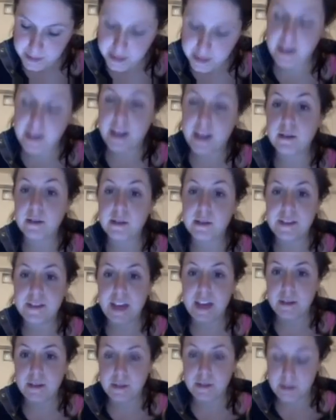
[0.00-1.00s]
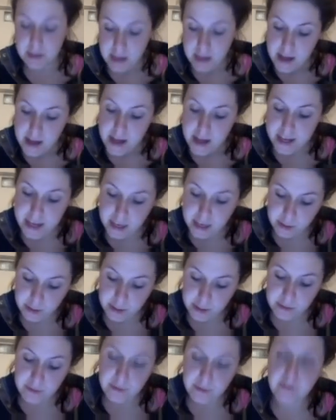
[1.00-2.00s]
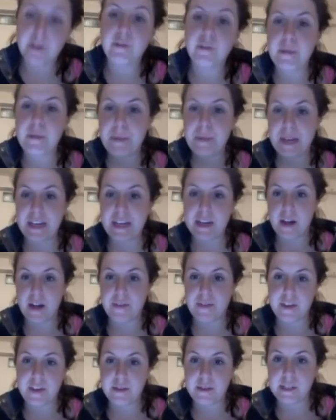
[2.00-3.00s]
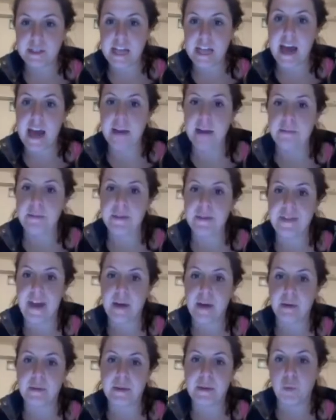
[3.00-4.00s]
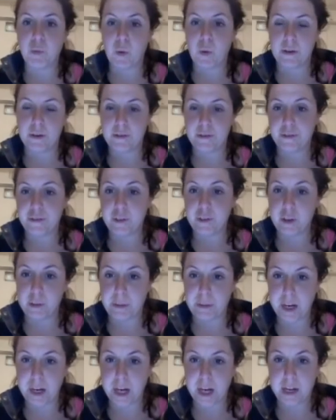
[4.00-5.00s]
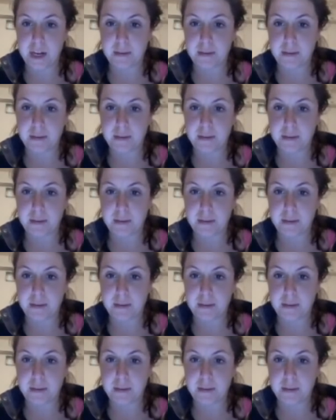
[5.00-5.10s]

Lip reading: And arrows on the end. Again, you could repeat it on the other side, but that would be 1 full period.